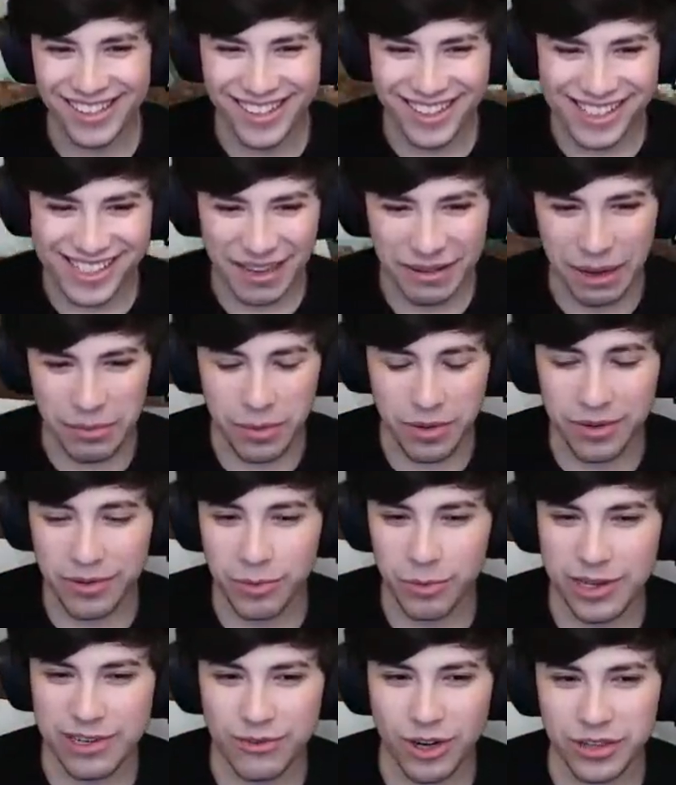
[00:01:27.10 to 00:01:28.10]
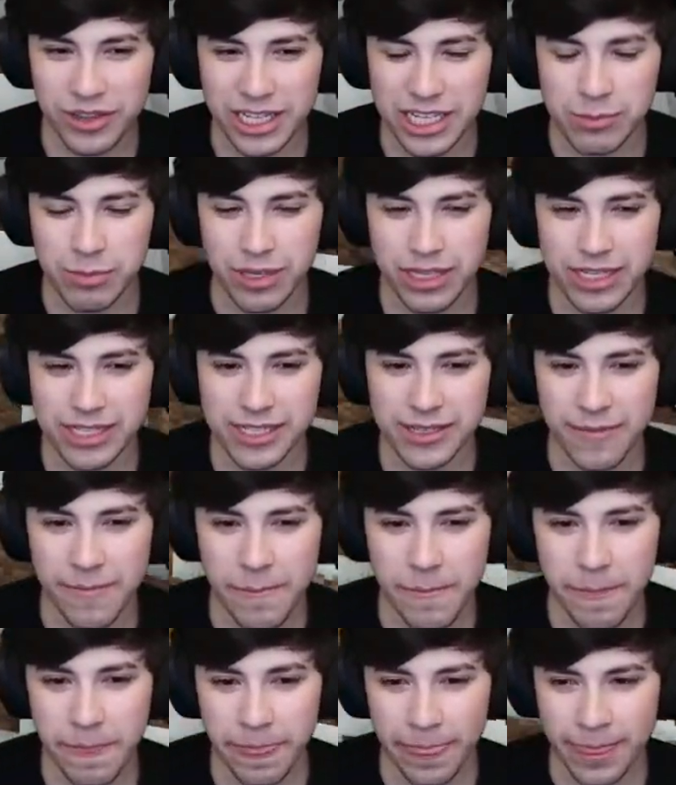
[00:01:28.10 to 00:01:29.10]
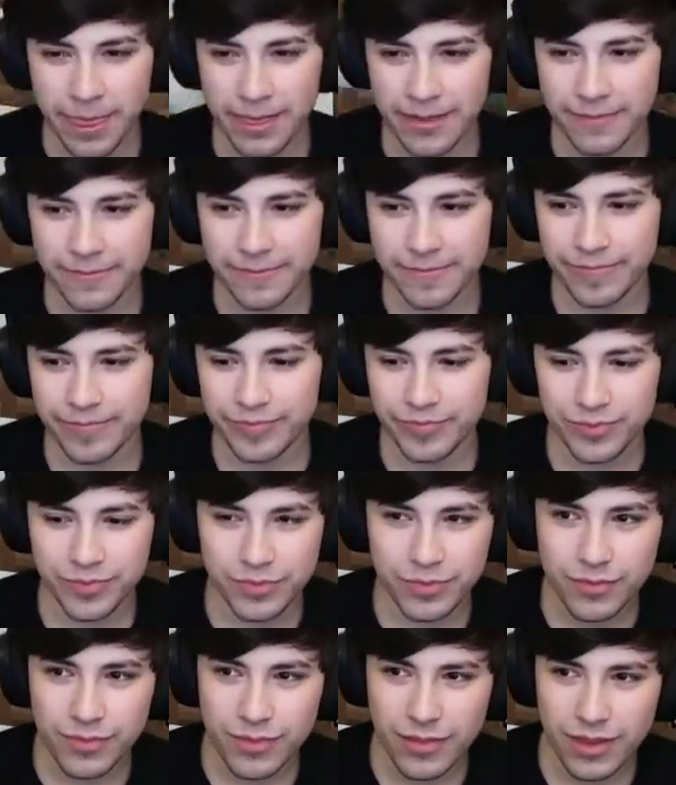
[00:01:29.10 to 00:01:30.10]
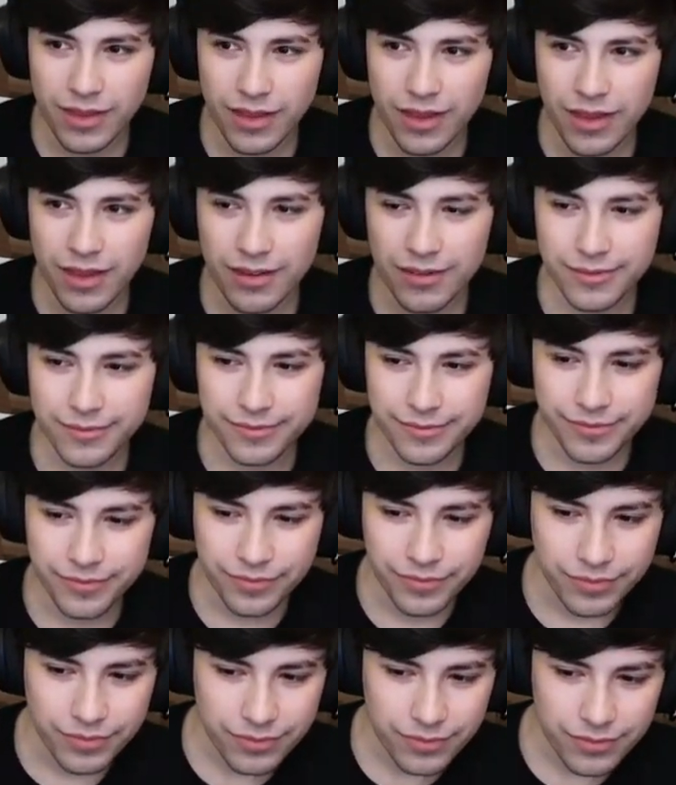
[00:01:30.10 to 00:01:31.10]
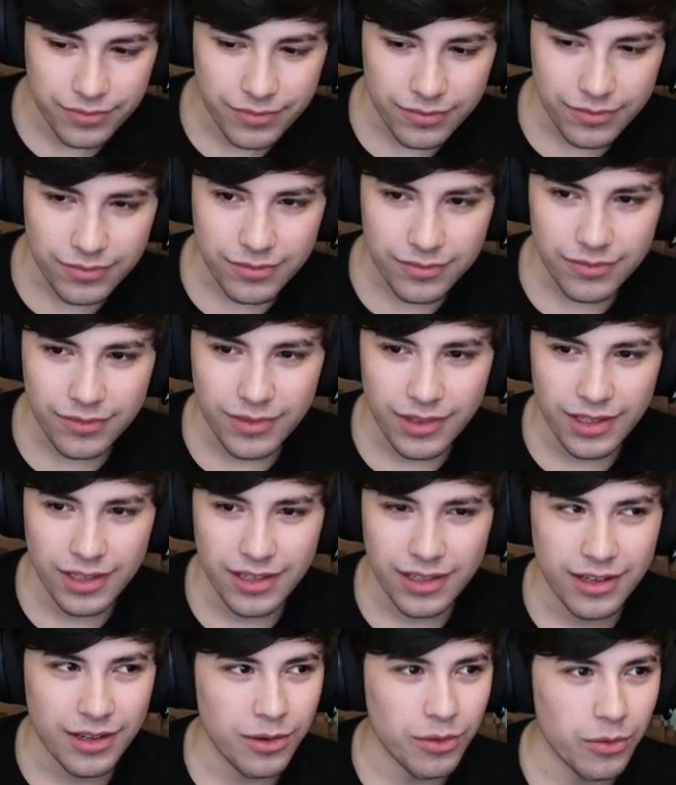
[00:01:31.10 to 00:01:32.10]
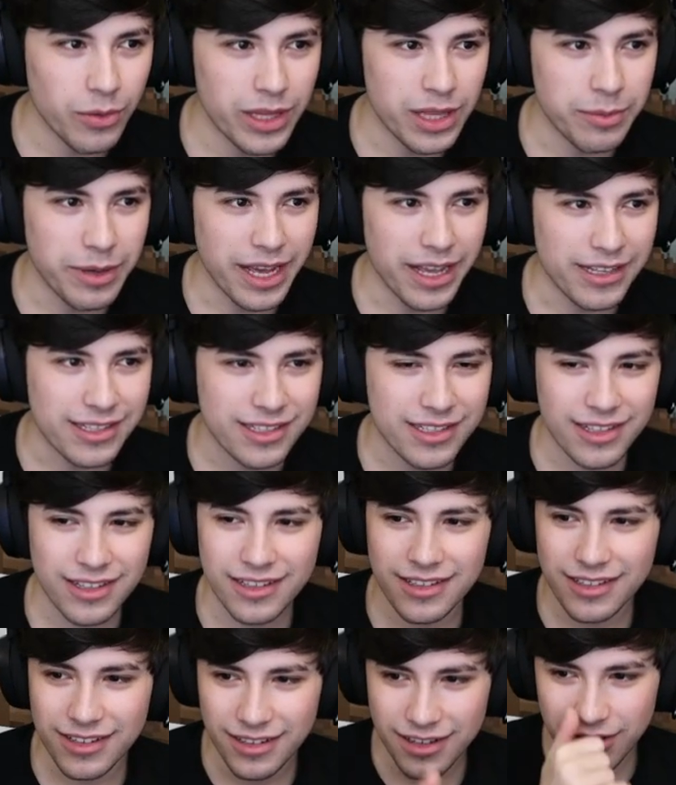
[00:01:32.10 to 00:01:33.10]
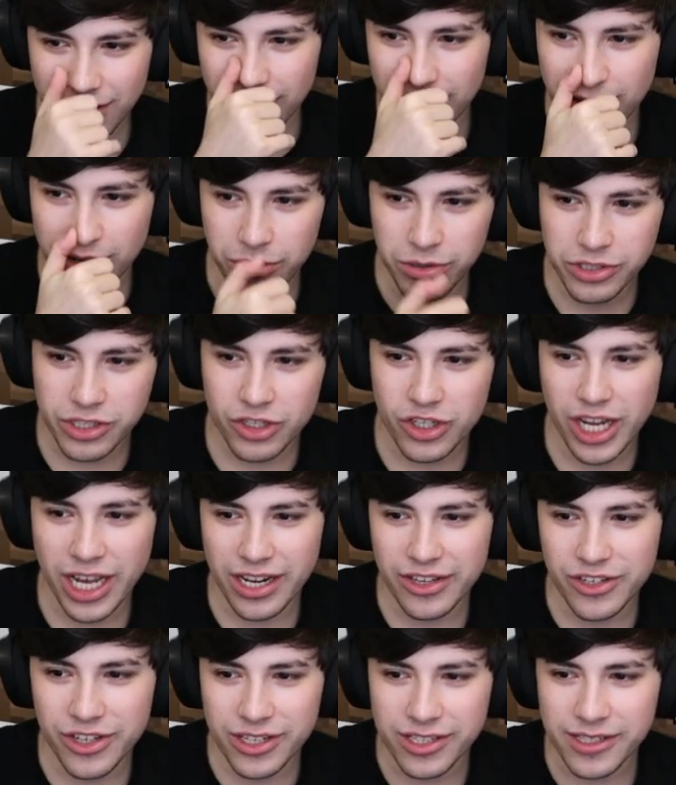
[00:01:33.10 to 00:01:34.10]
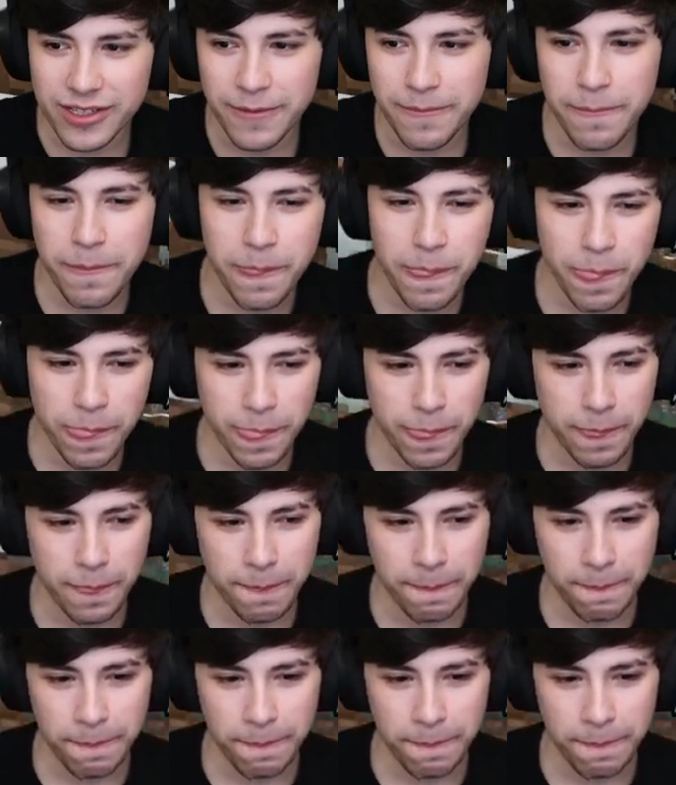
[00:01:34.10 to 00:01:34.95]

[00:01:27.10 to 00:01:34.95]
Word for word: set up. We run this place. We we ever since Dream is gone, like we're the best. We're the best. Who wants to we, challenge us? All right. I